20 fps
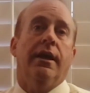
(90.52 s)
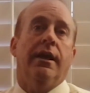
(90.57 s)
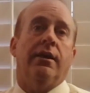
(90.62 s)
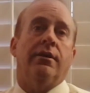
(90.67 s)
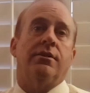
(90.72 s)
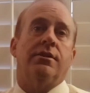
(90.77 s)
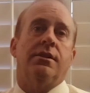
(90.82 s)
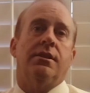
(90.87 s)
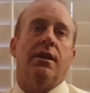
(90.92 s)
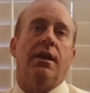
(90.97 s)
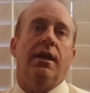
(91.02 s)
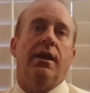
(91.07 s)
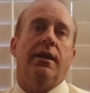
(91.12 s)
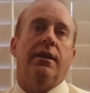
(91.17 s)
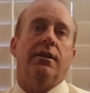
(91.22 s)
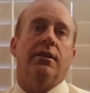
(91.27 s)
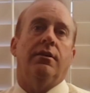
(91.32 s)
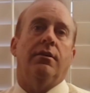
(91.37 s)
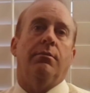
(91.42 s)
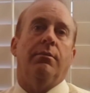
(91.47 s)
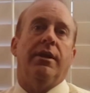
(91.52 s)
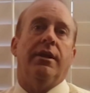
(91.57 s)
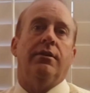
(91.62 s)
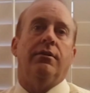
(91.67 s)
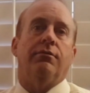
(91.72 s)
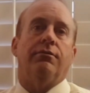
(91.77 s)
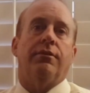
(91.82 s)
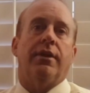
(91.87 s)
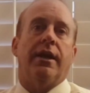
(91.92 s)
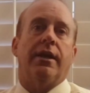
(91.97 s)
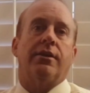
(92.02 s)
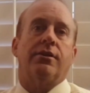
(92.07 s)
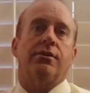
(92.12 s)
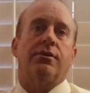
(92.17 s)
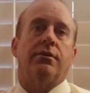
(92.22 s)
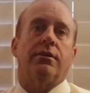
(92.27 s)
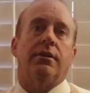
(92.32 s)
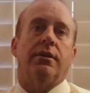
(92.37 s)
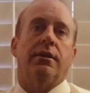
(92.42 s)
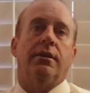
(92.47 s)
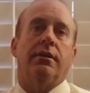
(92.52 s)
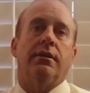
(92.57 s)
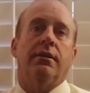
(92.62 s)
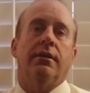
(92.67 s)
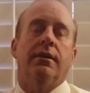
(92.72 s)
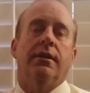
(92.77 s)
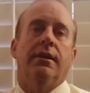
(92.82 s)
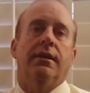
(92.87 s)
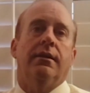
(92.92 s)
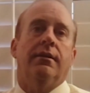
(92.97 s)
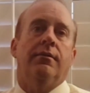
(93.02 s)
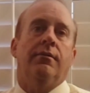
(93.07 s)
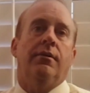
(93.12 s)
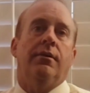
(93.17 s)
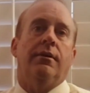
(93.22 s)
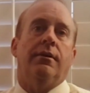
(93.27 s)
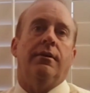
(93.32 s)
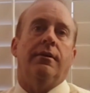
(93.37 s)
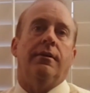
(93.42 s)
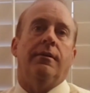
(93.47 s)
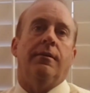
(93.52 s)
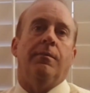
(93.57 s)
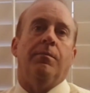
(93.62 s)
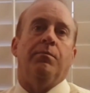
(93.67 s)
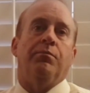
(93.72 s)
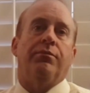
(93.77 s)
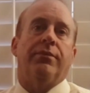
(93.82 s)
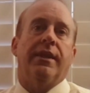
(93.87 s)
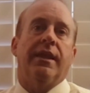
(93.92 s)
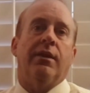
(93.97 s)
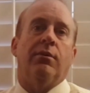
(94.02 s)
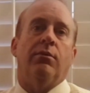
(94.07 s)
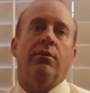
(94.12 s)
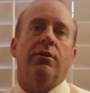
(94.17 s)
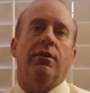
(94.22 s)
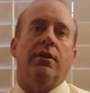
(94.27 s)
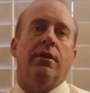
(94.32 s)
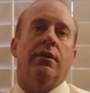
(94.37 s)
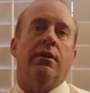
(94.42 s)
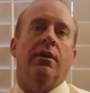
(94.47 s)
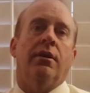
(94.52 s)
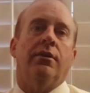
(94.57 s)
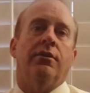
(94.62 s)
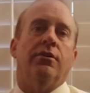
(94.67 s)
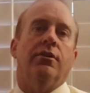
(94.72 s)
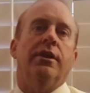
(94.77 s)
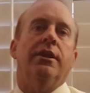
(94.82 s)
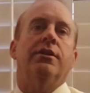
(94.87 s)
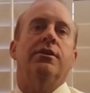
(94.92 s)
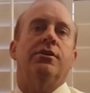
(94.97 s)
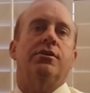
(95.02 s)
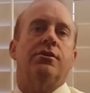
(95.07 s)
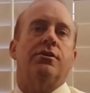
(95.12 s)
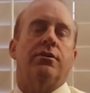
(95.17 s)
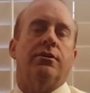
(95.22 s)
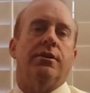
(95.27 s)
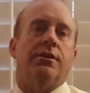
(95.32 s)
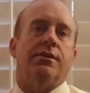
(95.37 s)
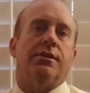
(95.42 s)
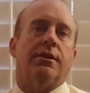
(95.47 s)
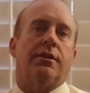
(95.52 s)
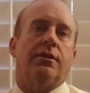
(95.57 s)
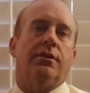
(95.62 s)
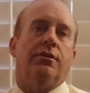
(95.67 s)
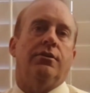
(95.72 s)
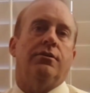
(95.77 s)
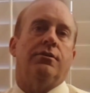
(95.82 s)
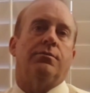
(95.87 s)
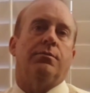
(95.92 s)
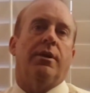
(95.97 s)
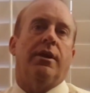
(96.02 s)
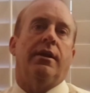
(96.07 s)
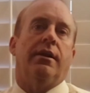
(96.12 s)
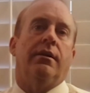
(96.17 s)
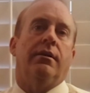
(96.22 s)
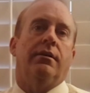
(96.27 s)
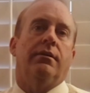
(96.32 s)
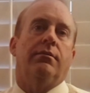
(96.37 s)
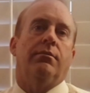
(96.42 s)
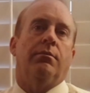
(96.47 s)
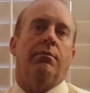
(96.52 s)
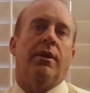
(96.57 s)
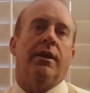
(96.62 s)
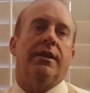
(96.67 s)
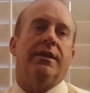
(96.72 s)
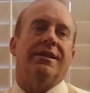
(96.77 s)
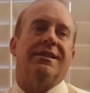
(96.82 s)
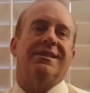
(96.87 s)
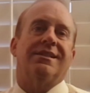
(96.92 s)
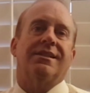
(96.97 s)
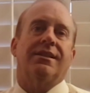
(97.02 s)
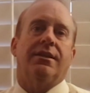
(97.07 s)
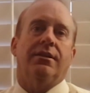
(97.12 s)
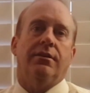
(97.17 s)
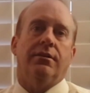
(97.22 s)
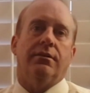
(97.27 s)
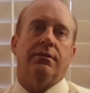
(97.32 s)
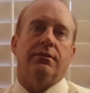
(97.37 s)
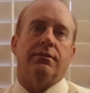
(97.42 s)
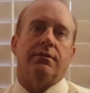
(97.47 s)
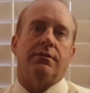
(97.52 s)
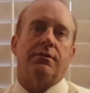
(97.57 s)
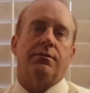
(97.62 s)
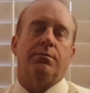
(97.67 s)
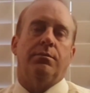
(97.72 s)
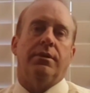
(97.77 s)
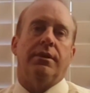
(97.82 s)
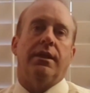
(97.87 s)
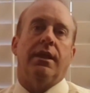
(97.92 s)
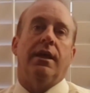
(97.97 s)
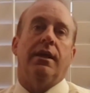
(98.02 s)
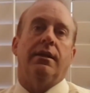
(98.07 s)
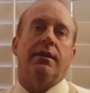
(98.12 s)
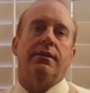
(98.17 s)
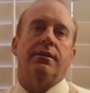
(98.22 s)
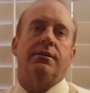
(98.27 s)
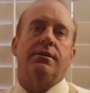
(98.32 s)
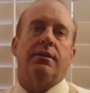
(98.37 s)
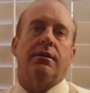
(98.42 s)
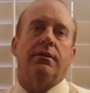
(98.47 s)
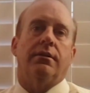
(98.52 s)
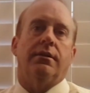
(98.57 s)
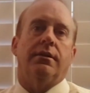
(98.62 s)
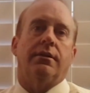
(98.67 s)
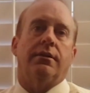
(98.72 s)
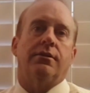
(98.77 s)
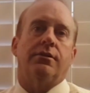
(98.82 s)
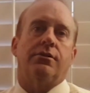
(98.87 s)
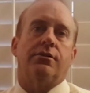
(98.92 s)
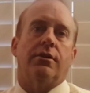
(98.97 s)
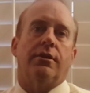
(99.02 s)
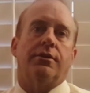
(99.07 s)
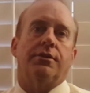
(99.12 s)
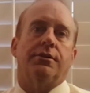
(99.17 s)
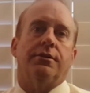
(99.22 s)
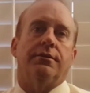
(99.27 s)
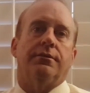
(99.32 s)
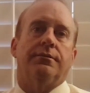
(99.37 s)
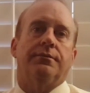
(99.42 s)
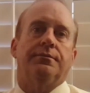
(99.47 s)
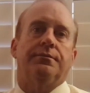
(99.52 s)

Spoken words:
outside into manufacturing and really other industries that could use my skills, but not necessarily in construction.